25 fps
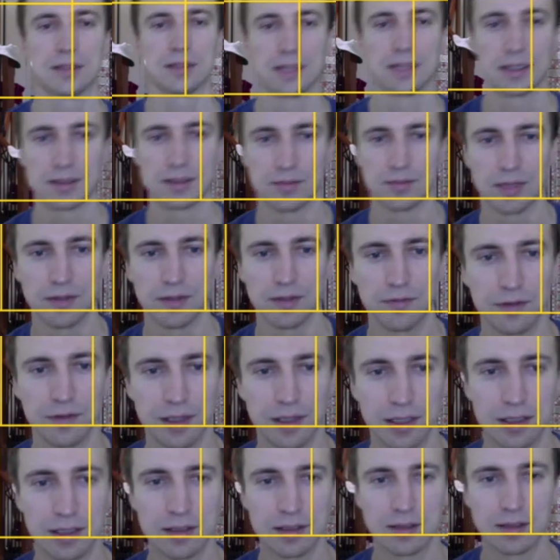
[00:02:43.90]
of my
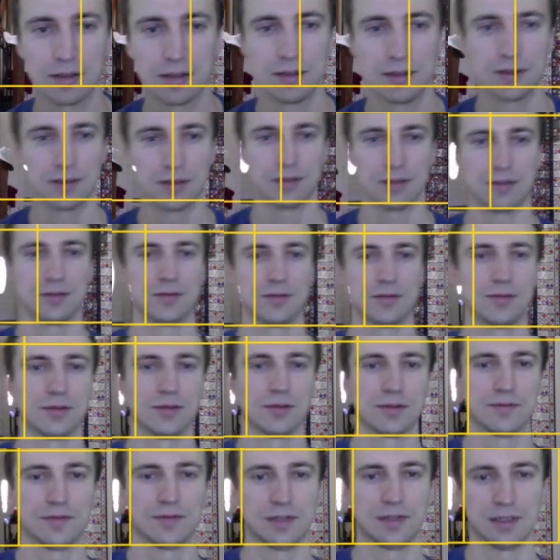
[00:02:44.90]
face. I can
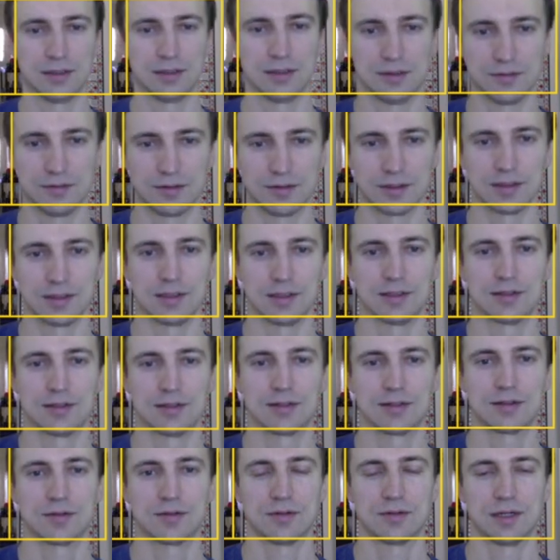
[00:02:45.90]
almost fit into one of these
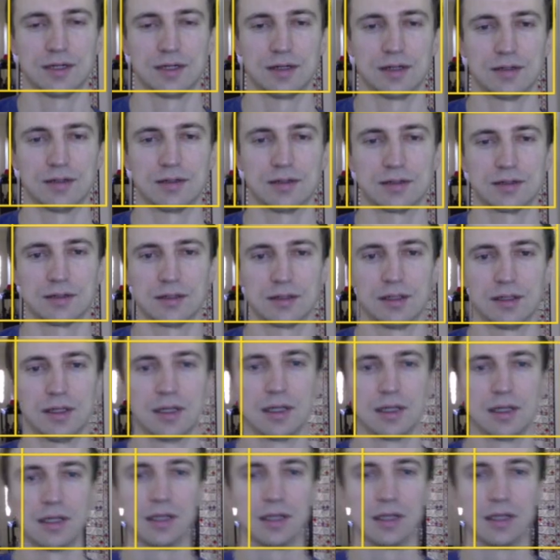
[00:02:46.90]
squares. The